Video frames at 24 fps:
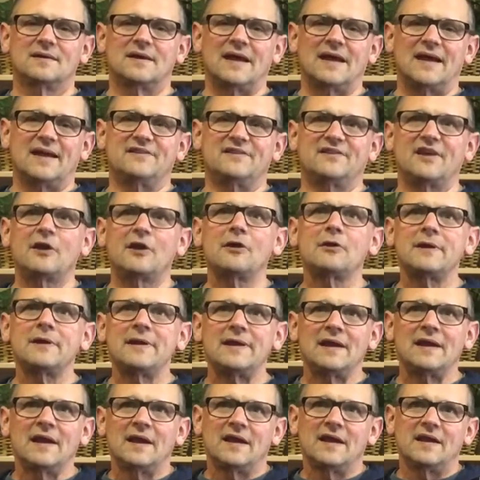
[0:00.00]

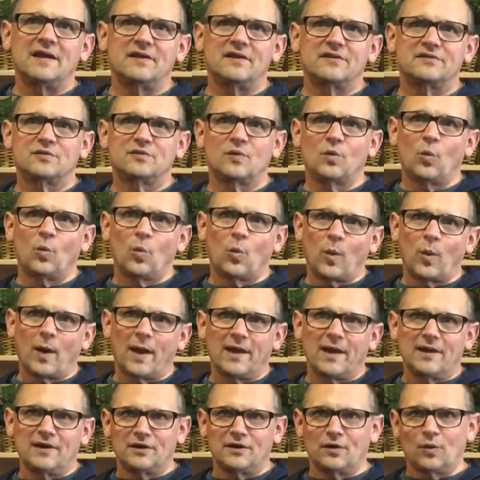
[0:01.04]
Integrity is
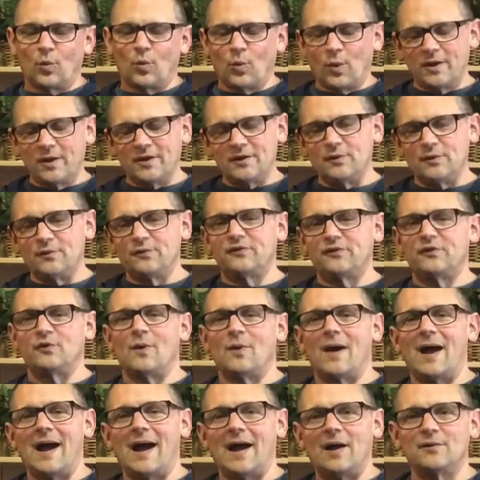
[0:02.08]
when what you
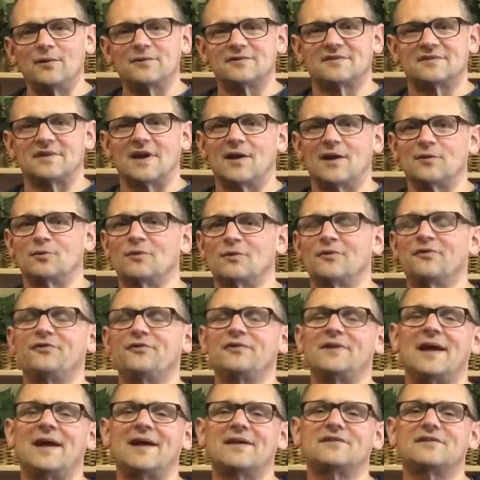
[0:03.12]
do outside
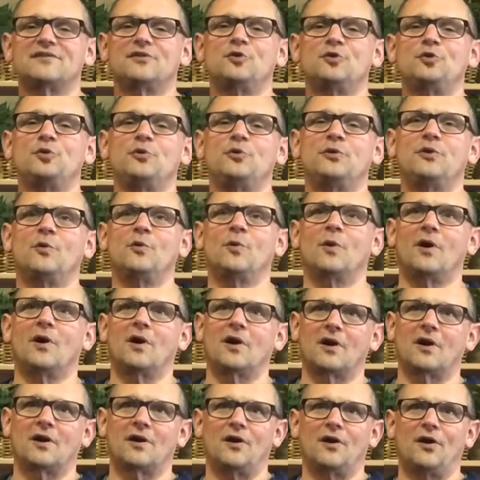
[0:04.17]
reflects who you
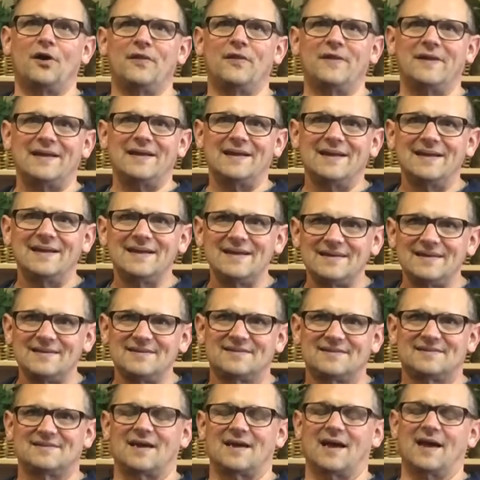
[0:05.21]
are on the
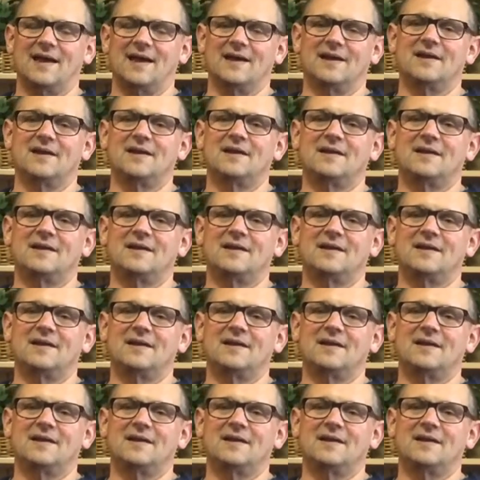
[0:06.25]
inside.